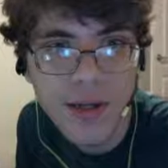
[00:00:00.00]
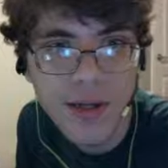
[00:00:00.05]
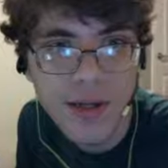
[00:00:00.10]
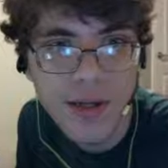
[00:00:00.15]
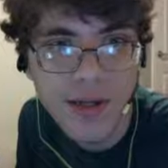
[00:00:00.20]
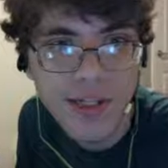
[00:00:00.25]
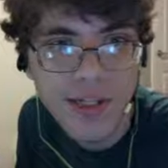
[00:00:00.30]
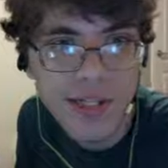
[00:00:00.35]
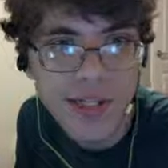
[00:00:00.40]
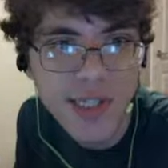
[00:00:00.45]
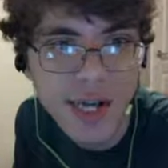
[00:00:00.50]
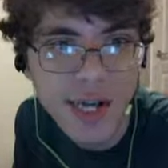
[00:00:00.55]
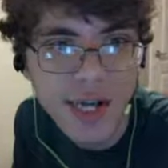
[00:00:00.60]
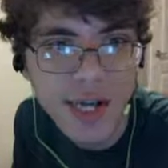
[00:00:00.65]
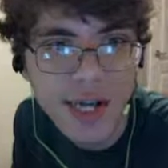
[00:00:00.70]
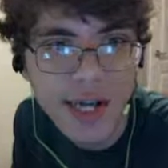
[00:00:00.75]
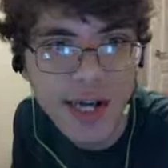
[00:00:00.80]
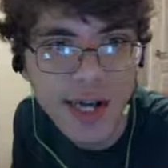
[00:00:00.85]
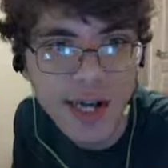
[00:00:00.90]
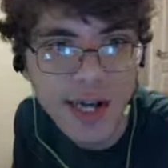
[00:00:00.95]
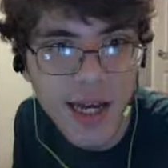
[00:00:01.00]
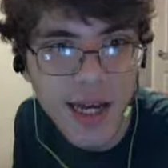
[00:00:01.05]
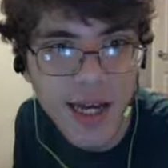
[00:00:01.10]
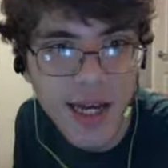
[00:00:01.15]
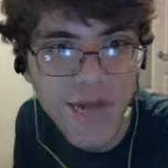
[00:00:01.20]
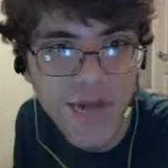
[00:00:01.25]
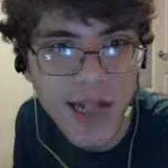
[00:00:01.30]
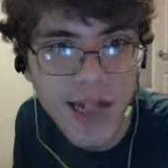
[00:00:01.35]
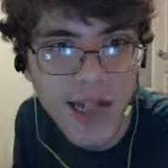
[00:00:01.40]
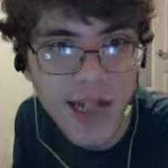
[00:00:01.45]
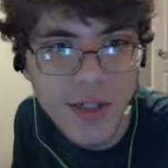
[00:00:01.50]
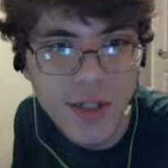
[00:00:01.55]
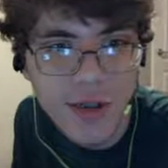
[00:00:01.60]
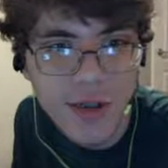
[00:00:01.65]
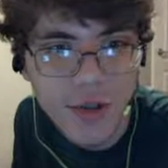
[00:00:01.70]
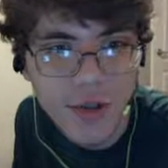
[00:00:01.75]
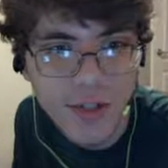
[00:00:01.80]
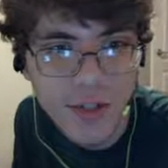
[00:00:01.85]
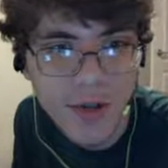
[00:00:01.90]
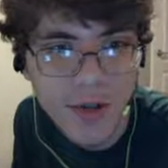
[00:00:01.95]
say I have it
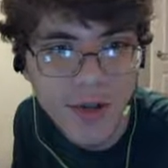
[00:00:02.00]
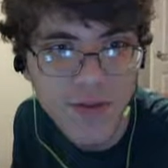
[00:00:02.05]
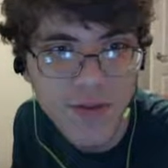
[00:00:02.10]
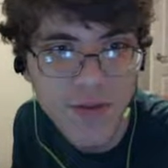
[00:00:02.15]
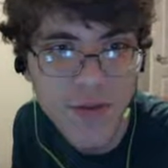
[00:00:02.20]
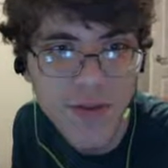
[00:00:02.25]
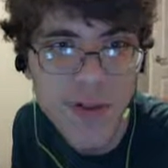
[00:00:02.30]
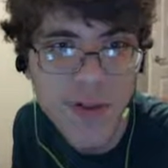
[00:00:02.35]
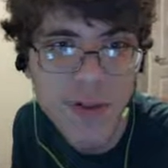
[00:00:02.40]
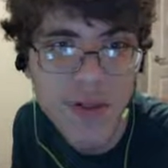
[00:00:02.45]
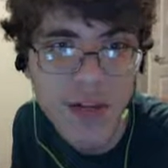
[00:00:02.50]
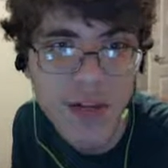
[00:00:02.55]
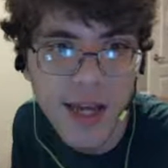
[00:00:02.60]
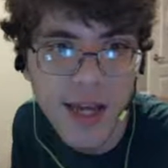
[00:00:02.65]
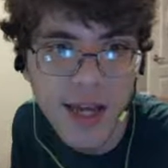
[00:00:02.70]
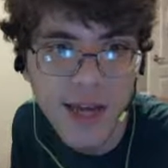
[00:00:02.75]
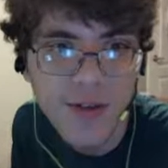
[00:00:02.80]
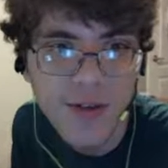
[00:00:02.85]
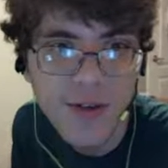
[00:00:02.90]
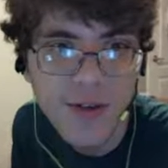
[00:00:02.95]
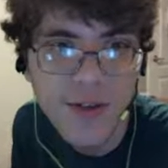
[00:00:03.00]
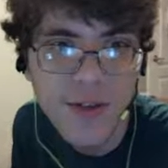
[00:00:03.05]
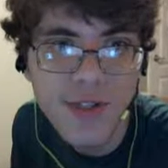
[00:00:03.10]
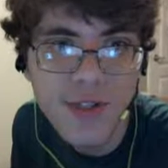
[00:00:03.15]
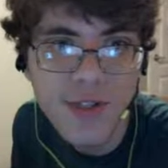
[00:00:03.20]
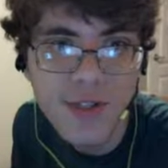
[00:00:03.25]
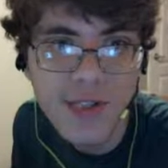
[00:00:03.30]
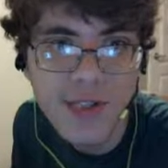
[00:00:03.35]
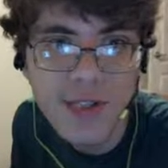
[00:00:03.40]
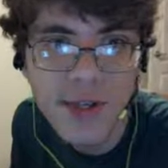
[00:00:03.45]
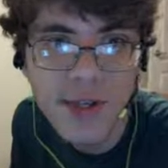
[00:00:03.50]
remove the handles,